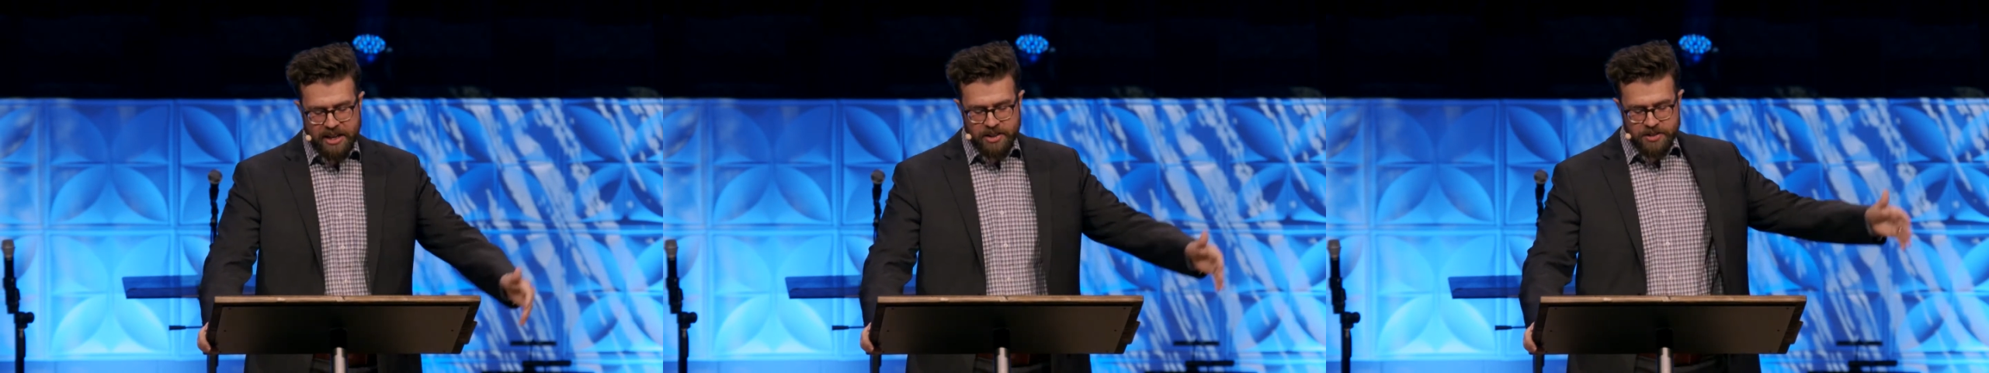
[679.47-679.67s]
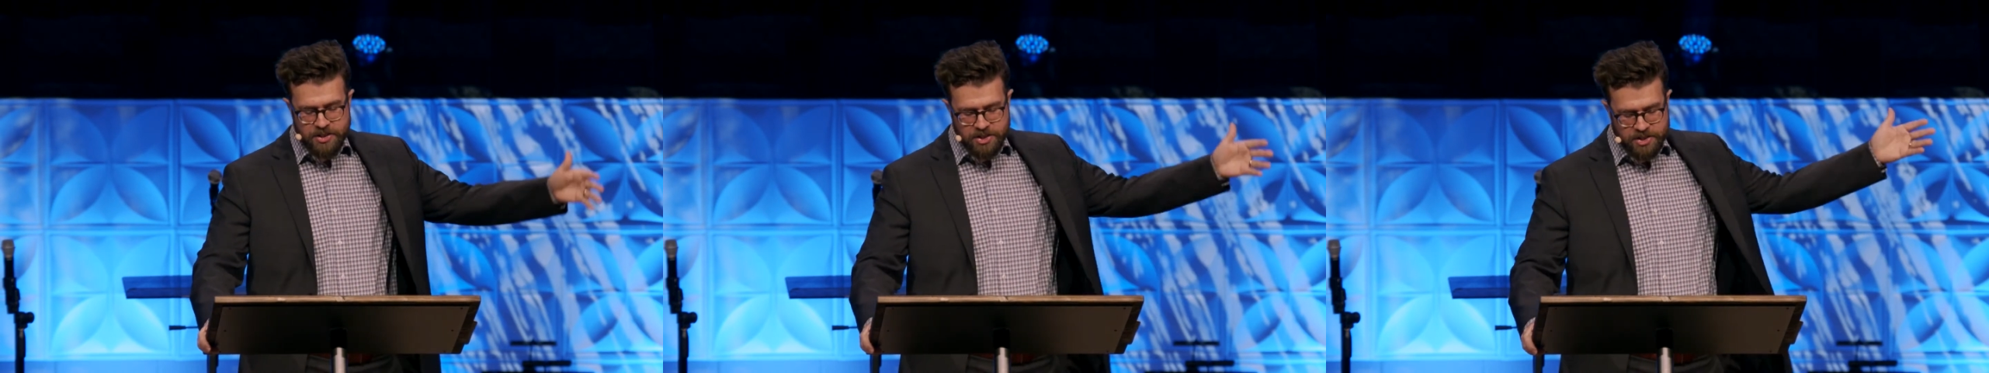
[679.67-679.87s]

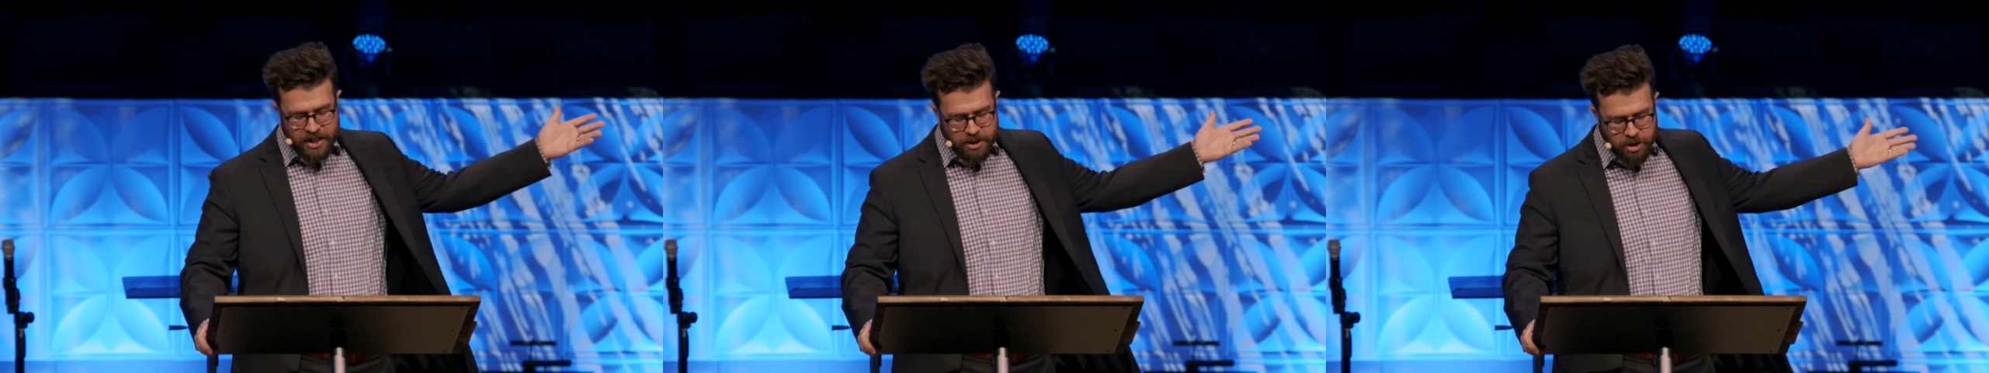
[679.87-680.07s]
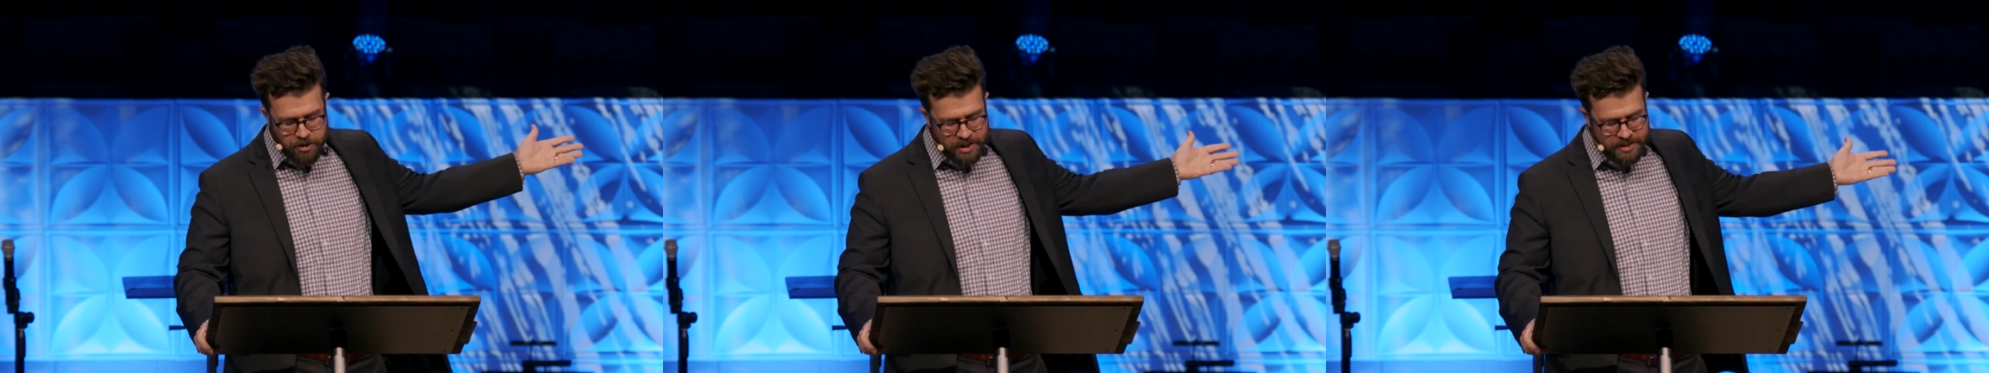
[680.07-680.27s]

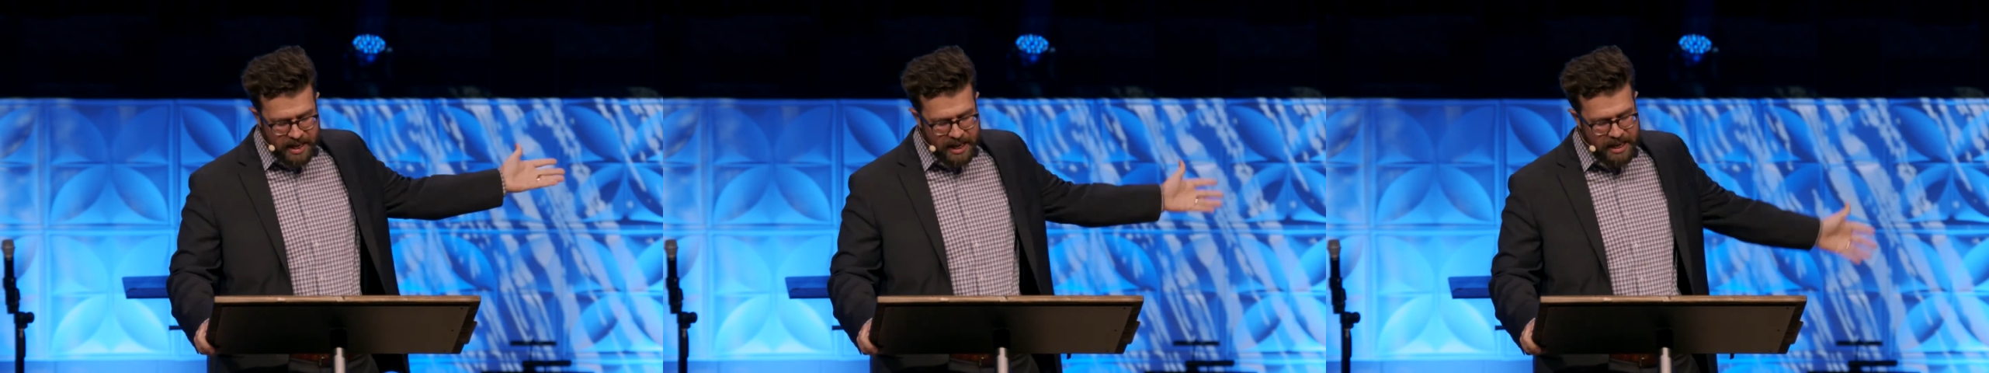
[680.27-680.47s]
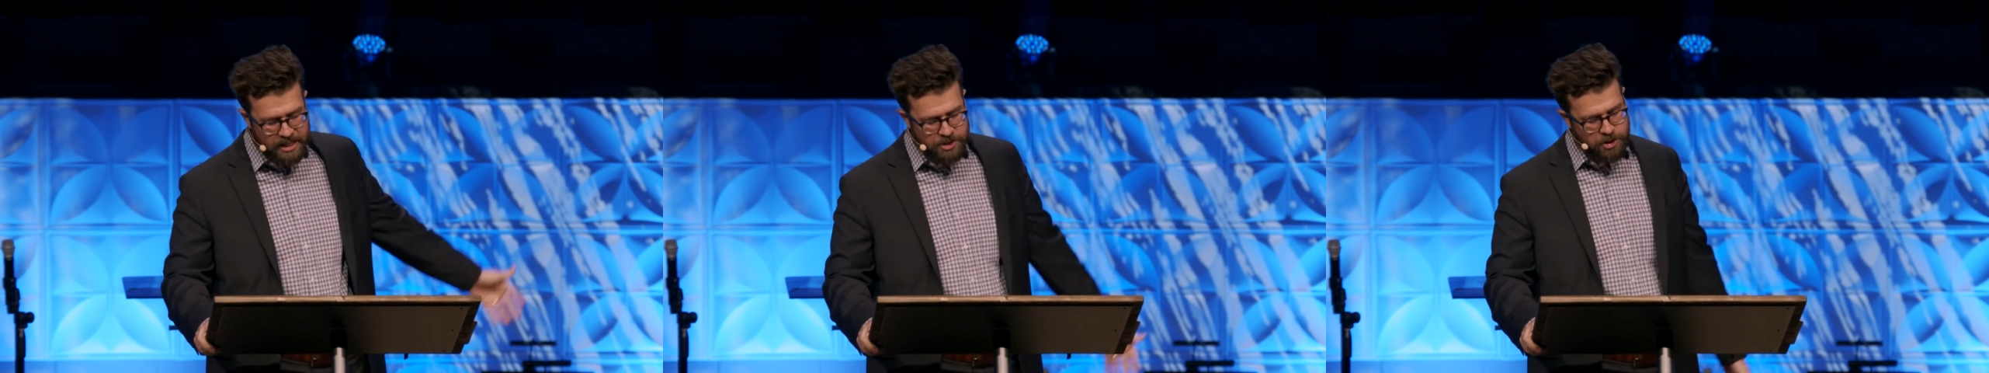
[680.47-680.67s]
consider the
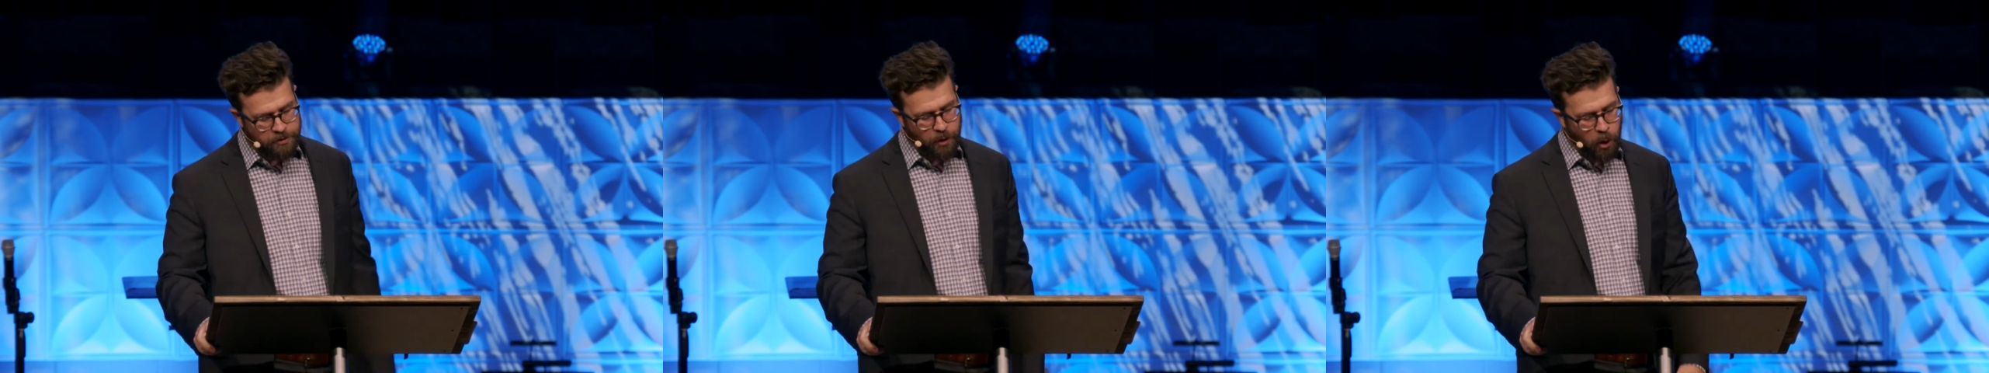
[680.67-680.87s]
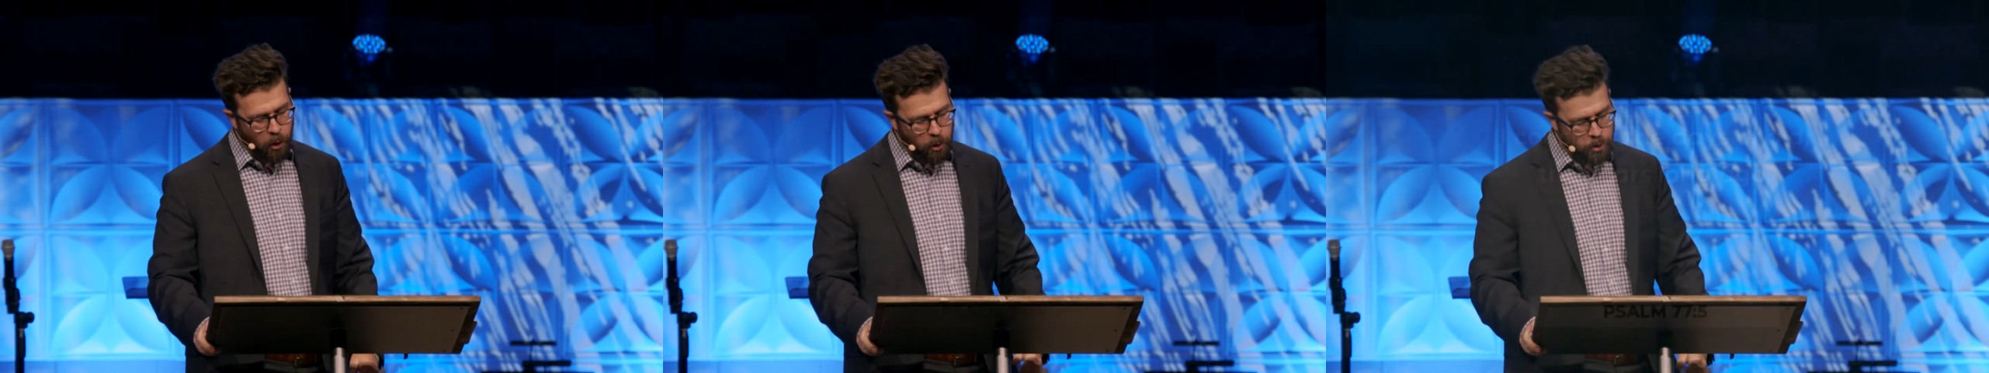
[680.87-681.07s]
days
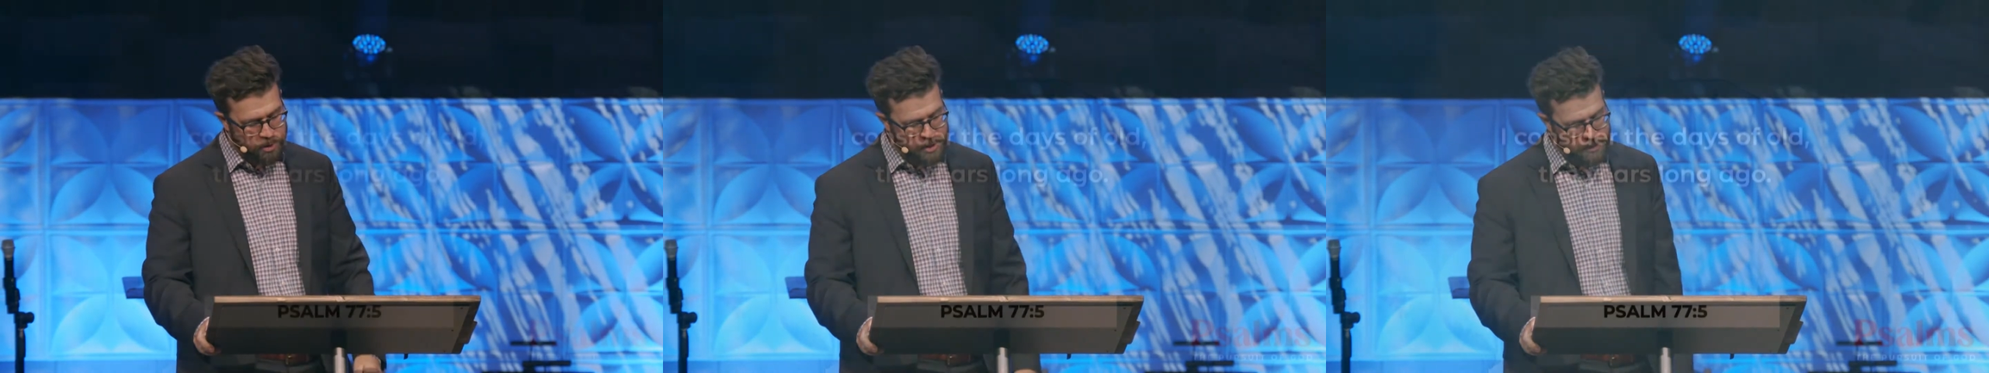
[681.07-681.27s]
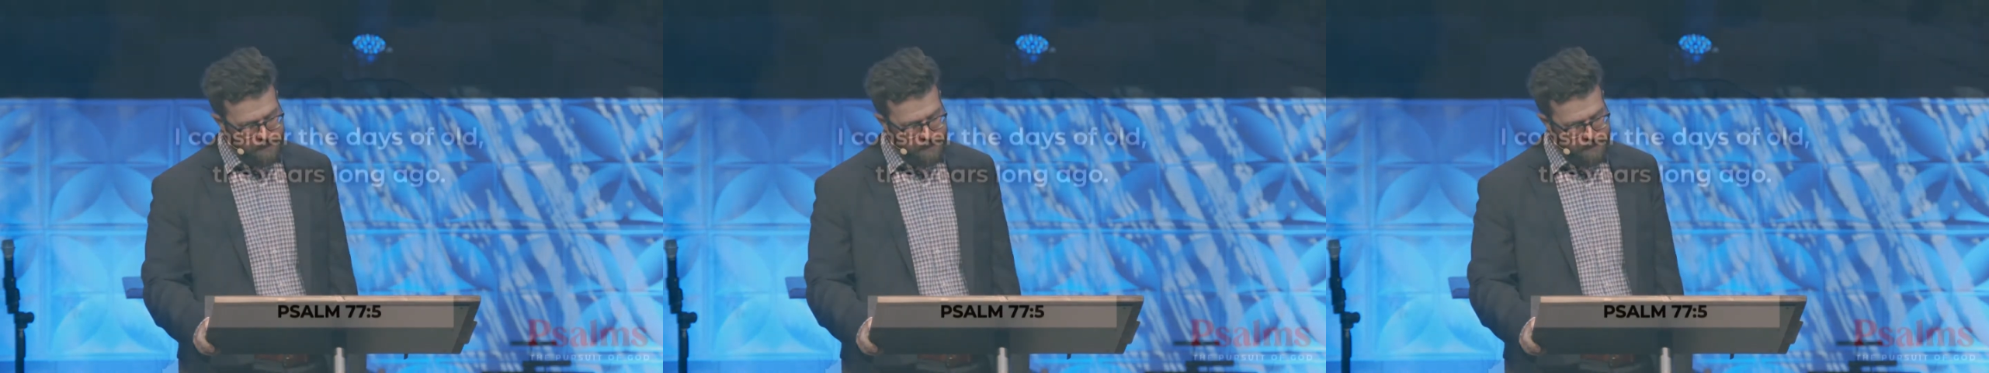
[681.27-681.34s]
of old,